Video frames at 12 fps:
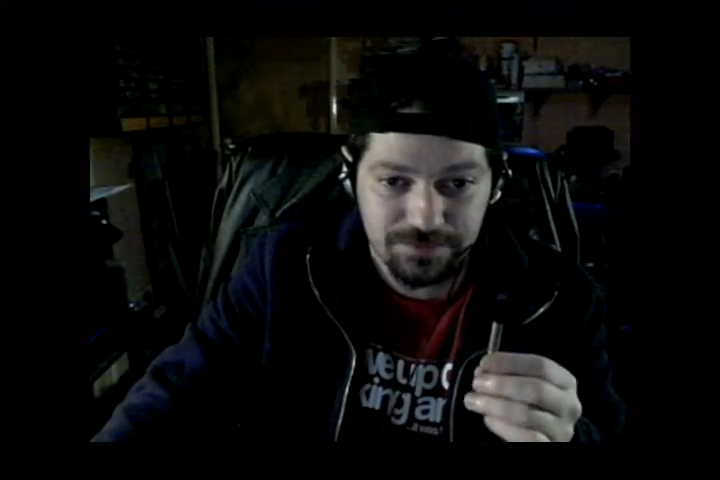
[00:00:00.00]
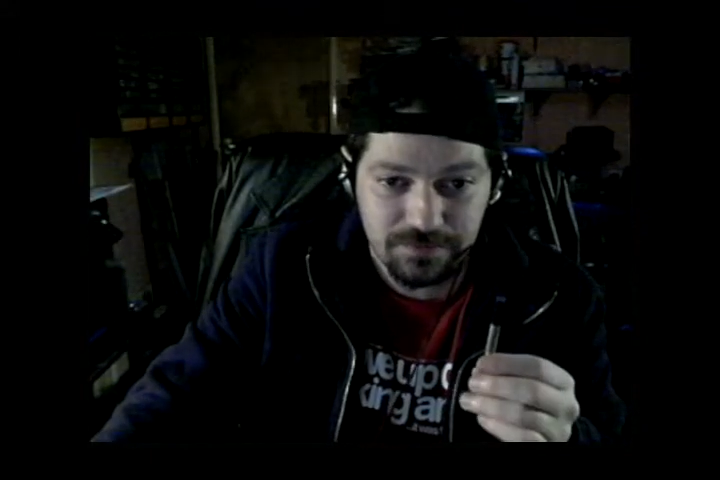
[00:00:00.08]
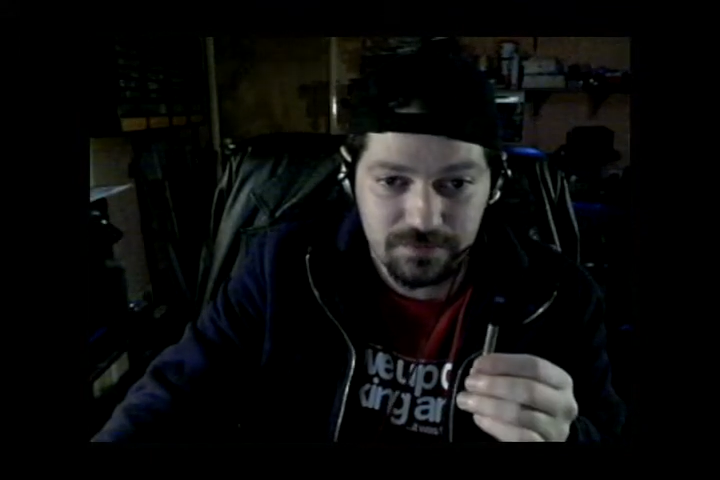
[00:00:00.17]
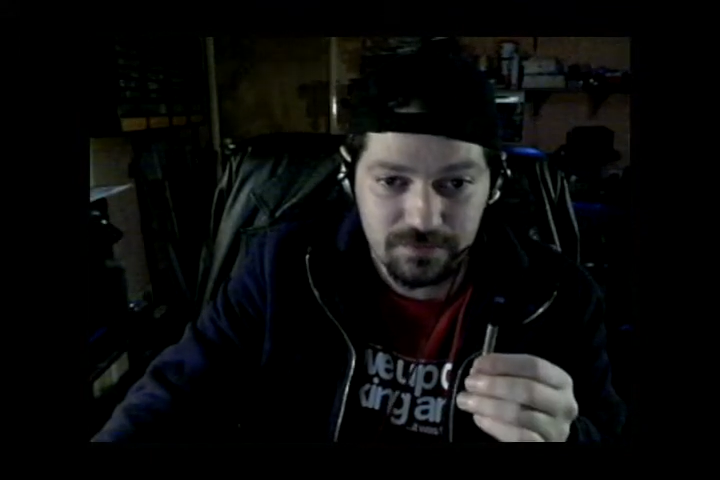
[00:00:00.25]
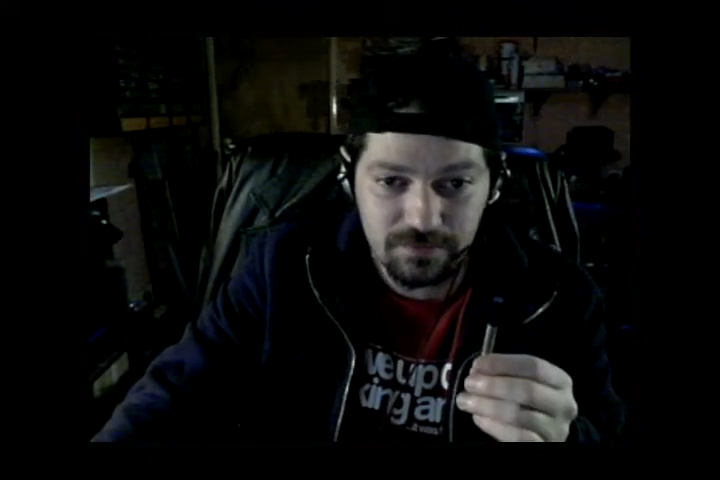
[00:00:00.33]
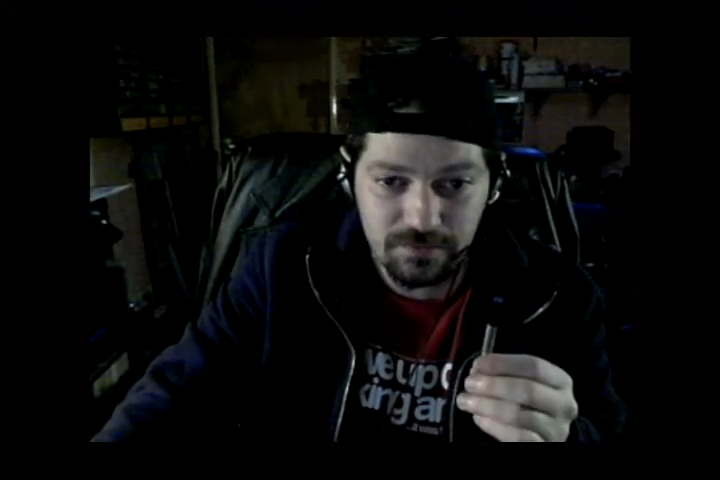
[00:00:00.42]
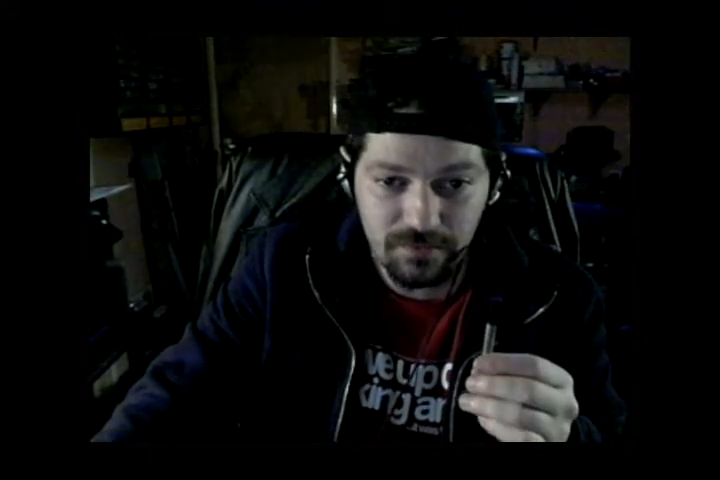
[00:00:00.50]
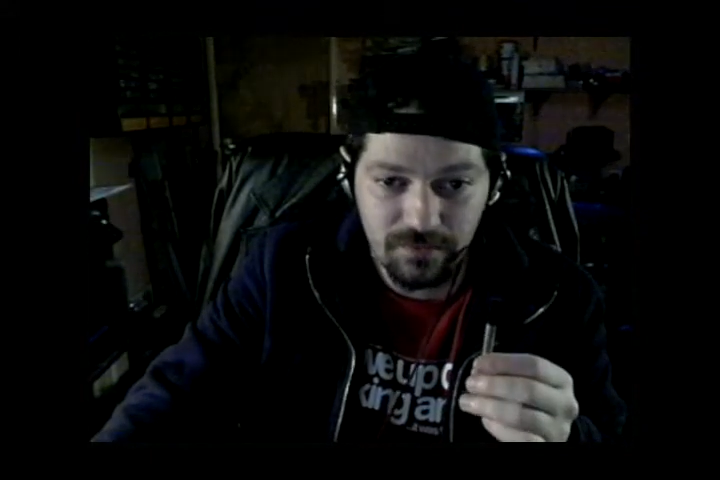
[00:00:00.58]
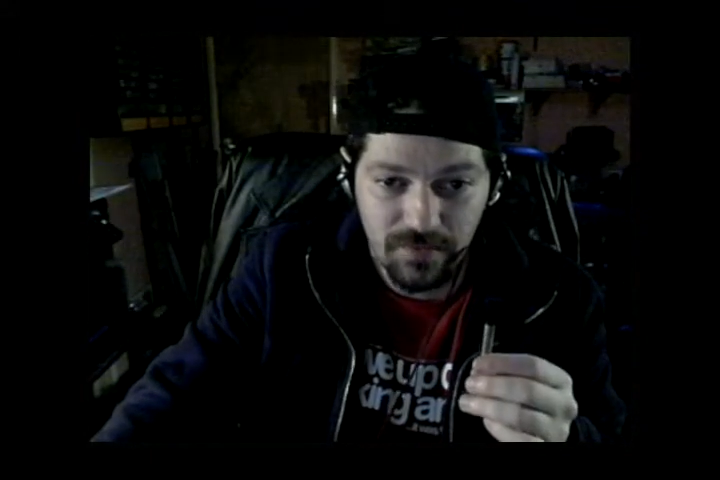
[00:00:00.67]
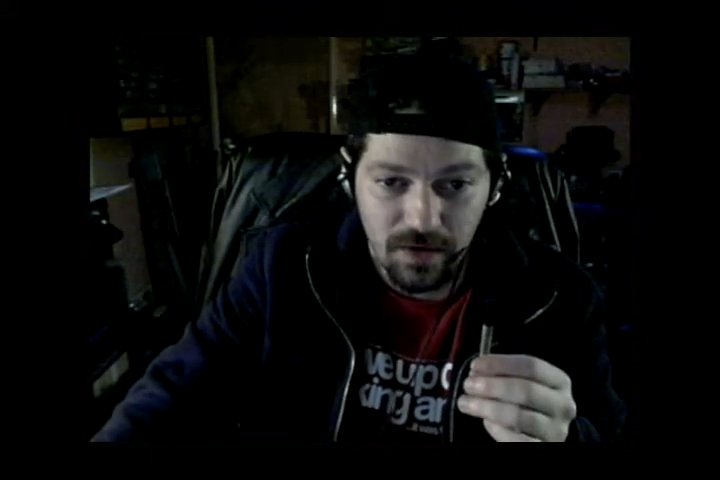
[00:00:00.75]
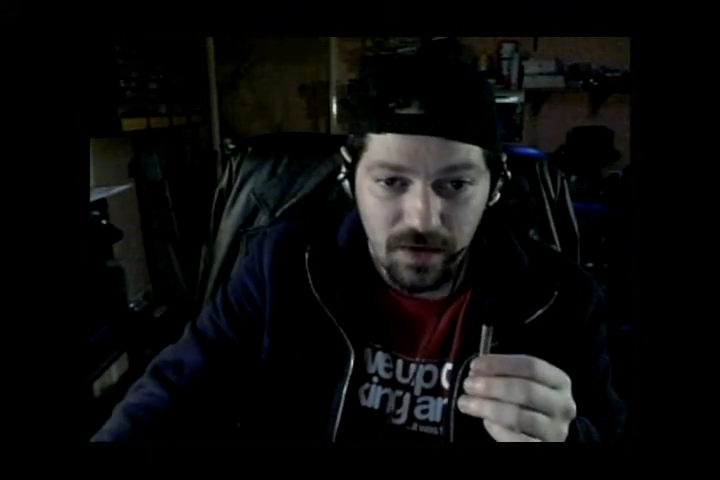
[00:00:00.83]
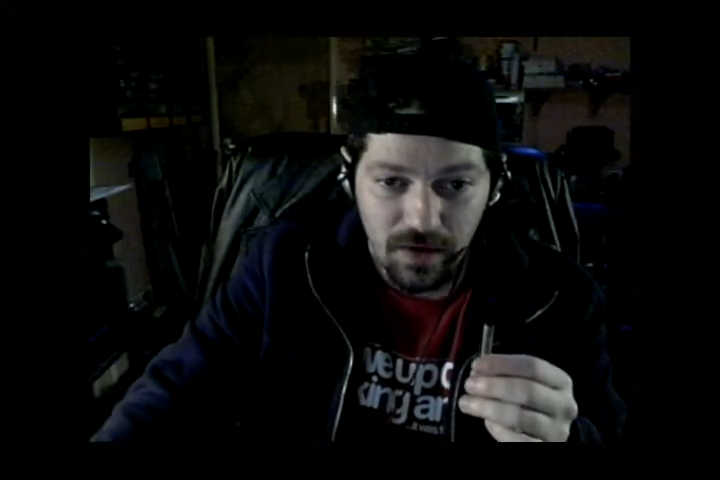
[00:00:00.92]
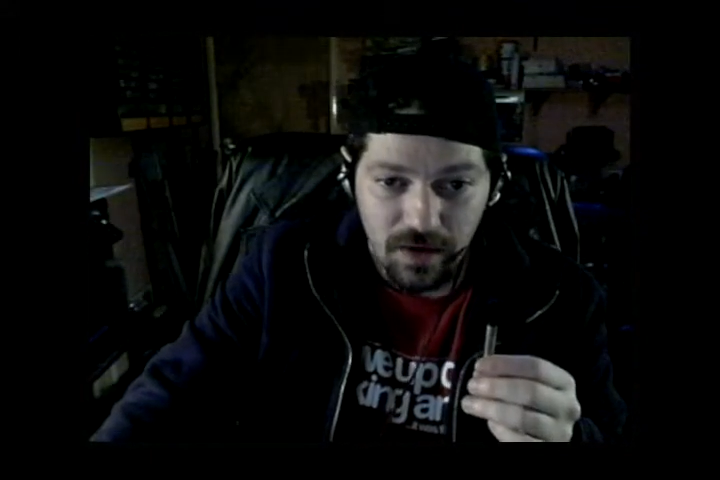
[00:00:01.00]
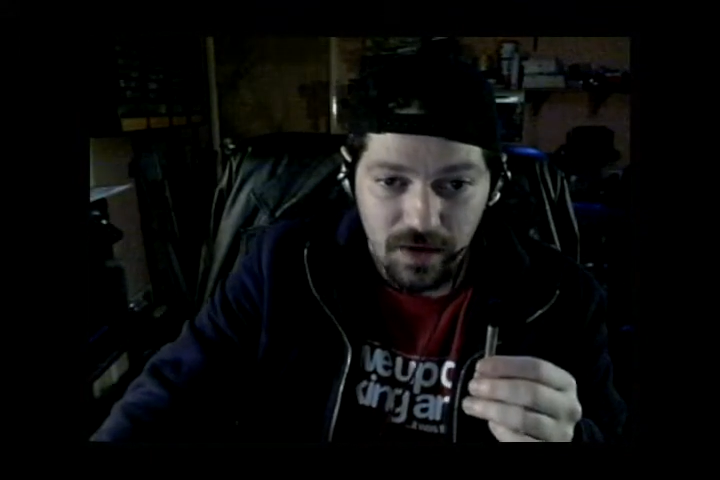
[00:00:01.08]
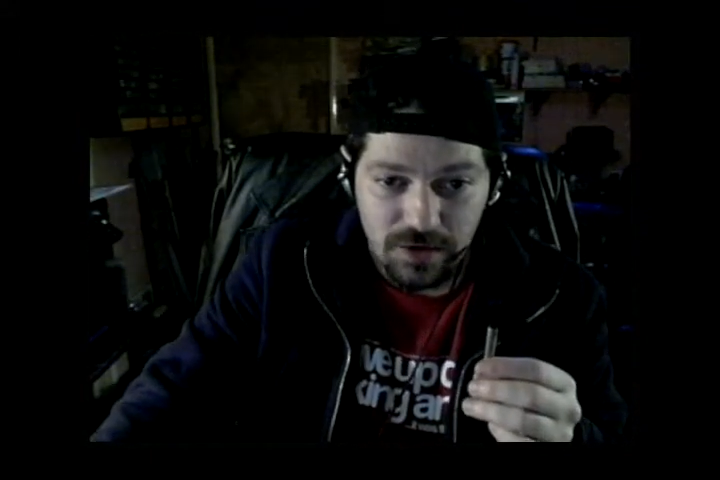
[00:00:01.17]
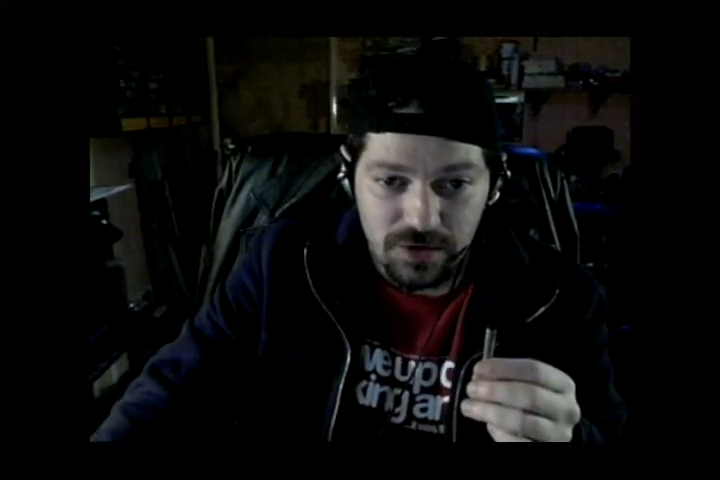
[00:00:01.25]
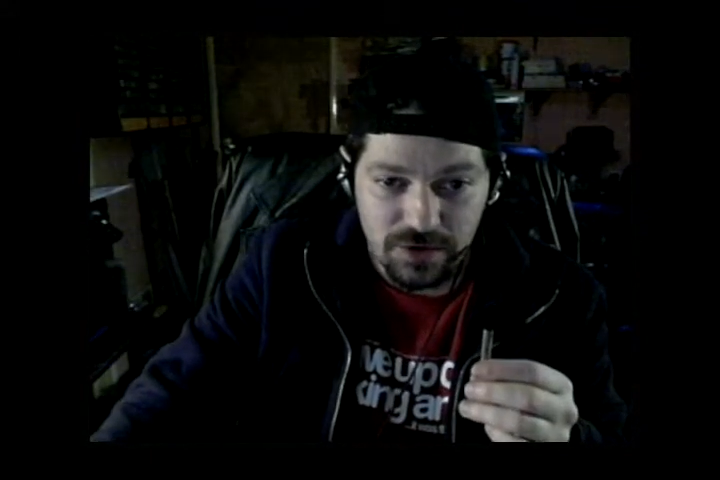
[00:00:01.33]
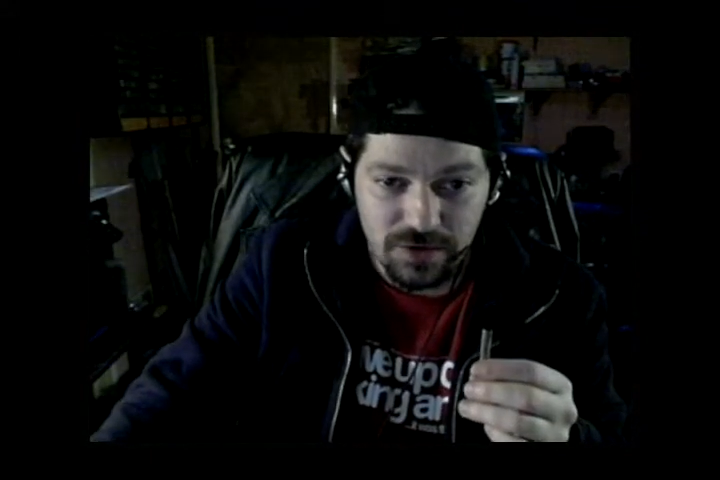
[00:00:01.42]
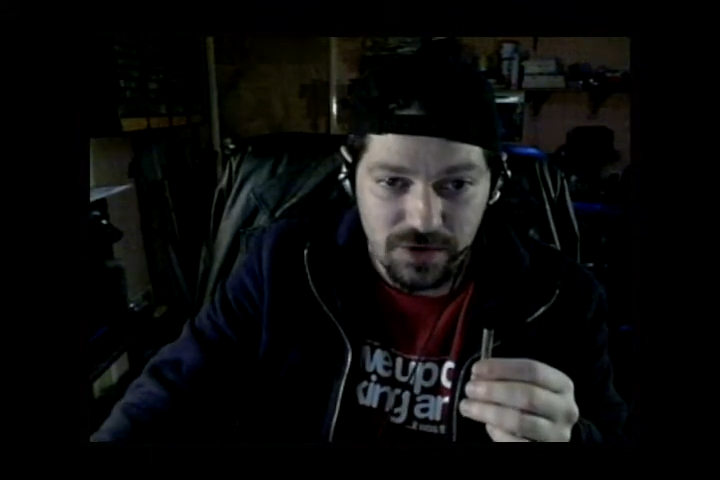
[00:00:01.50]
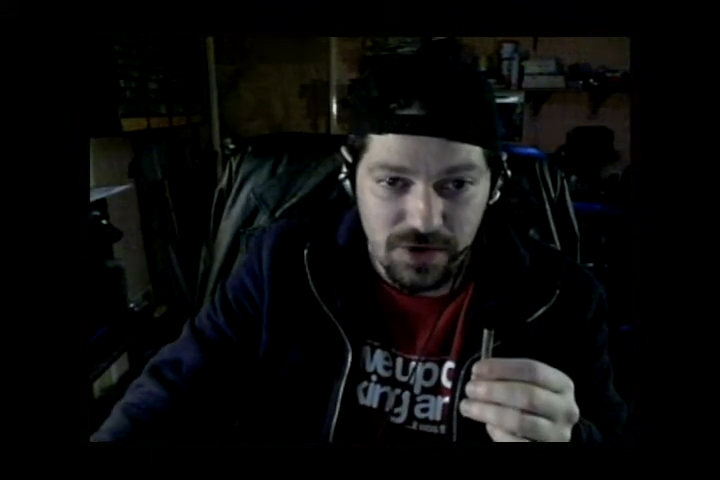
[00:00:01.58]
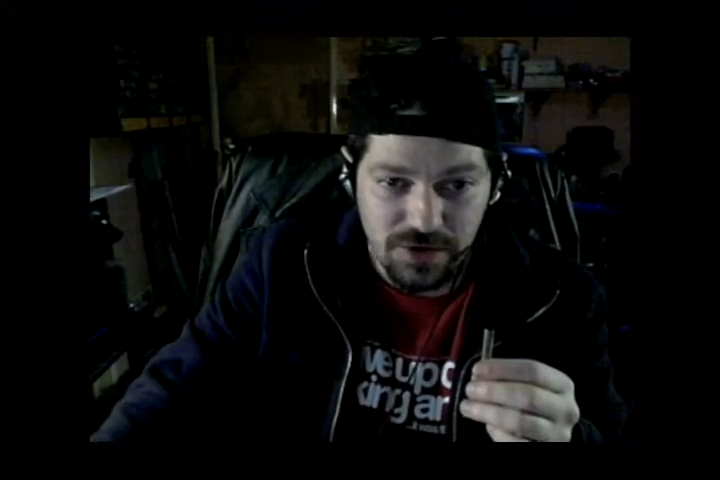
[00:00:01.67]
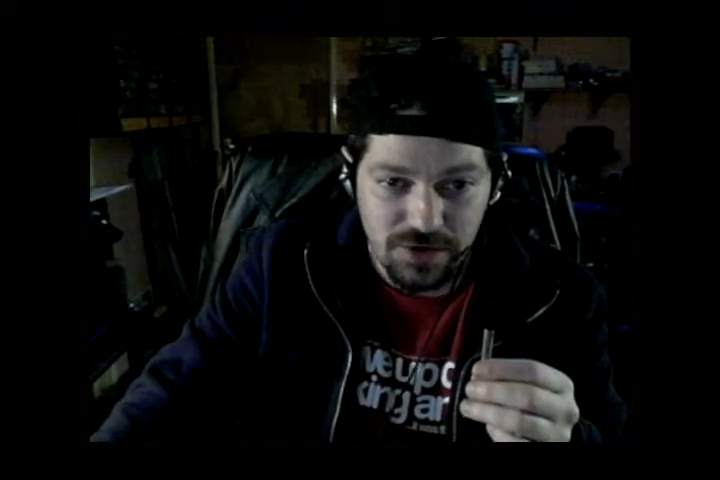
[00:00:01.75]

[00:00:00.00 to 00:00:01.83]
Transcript: Just thought I'd do a bit of an update